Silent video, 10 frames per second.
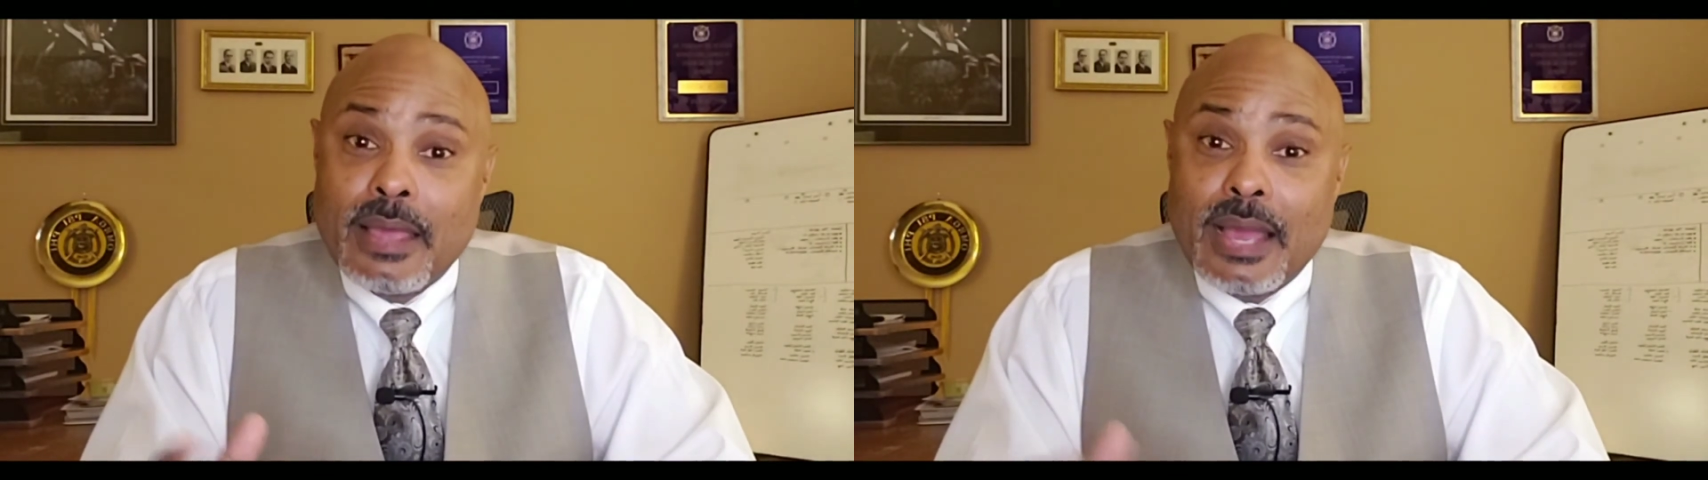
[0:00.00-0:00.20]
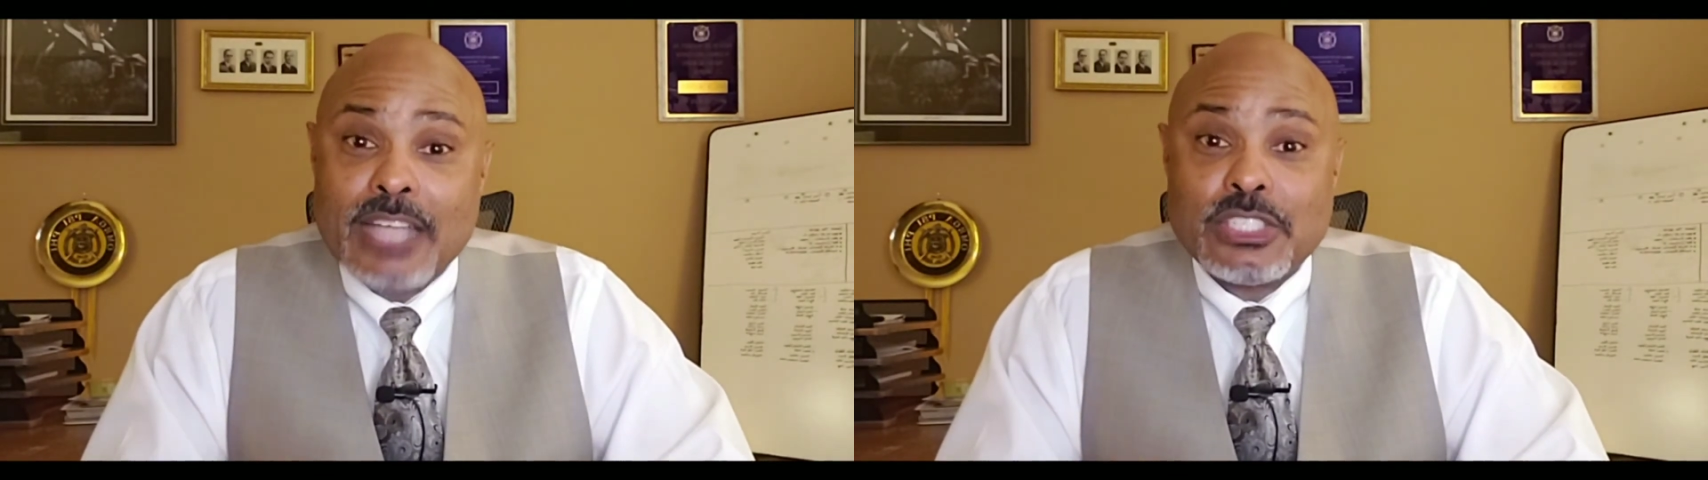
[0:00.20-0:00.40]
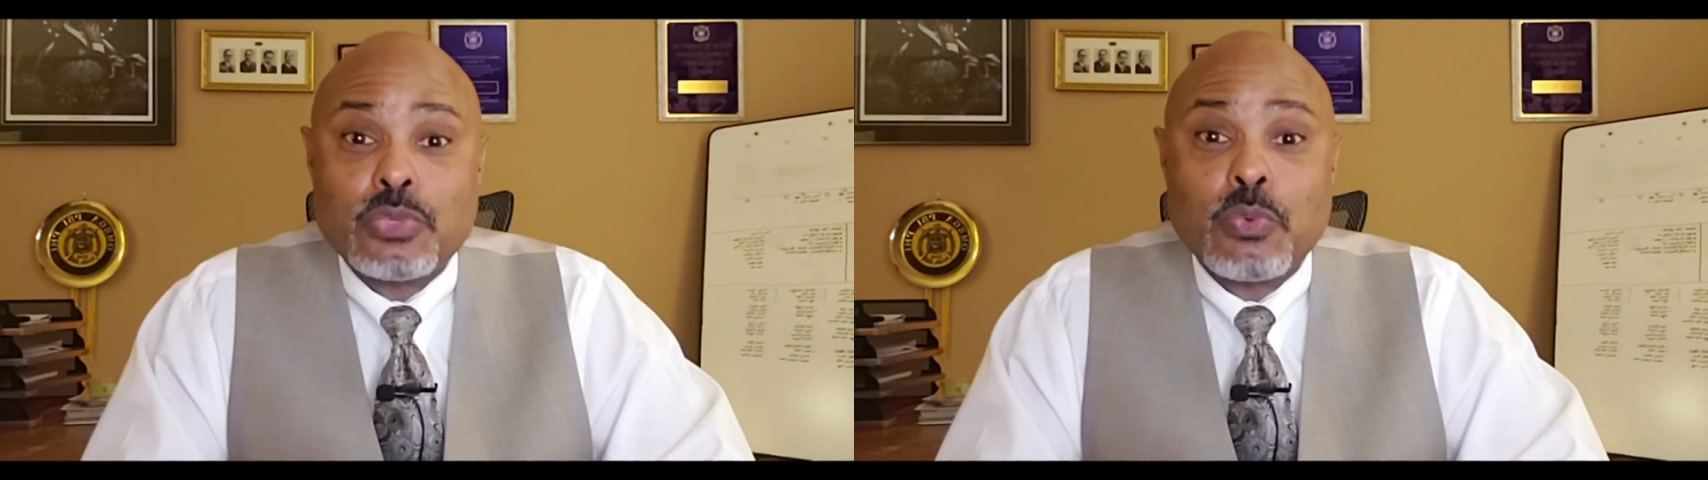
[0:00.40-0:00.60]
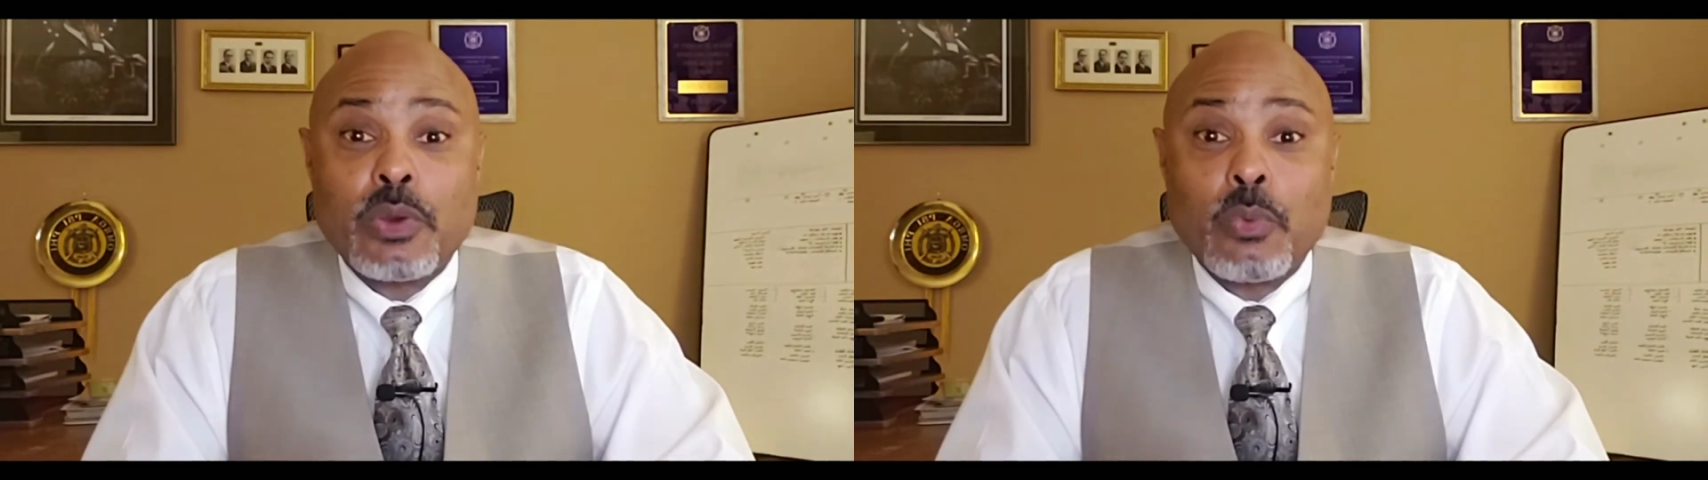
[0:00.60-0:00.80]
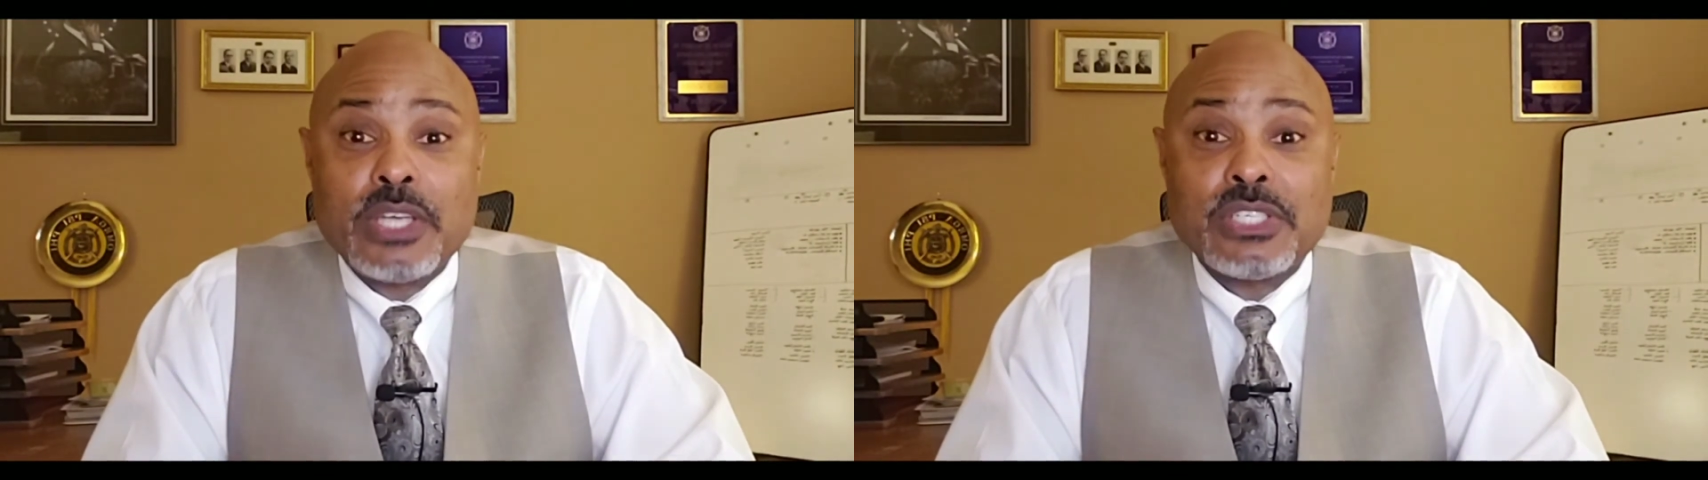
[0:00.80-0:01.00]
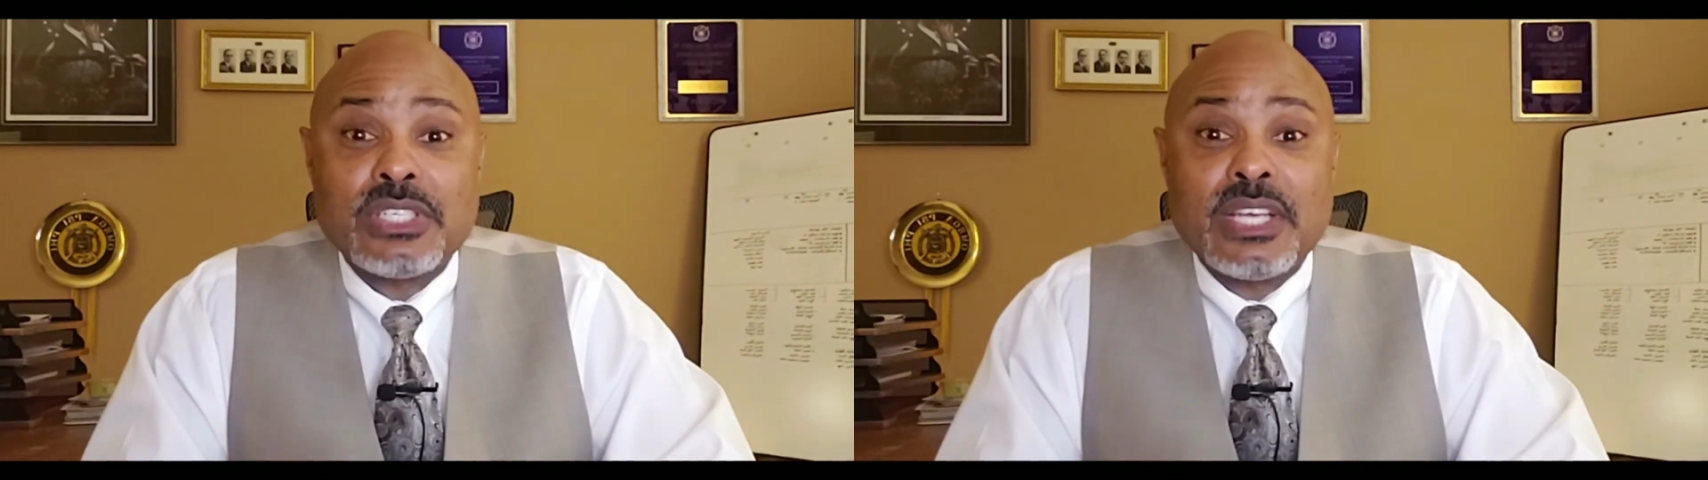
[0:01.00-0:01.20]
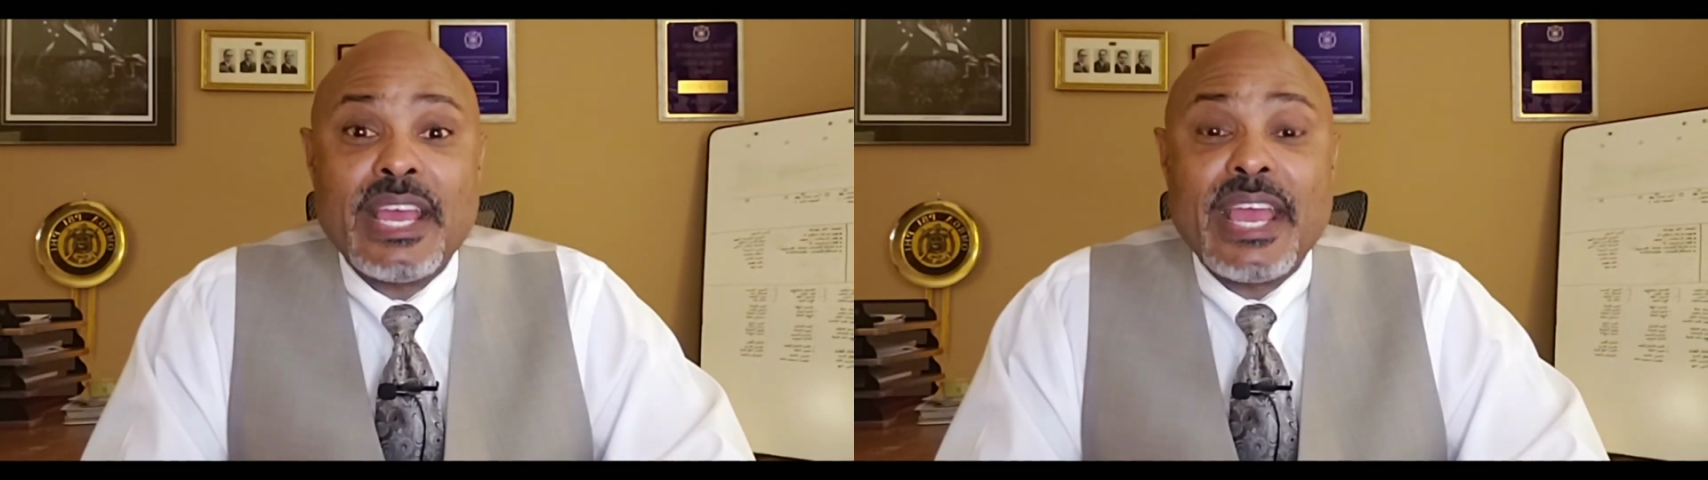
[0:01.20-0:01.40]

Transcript: I just want to wish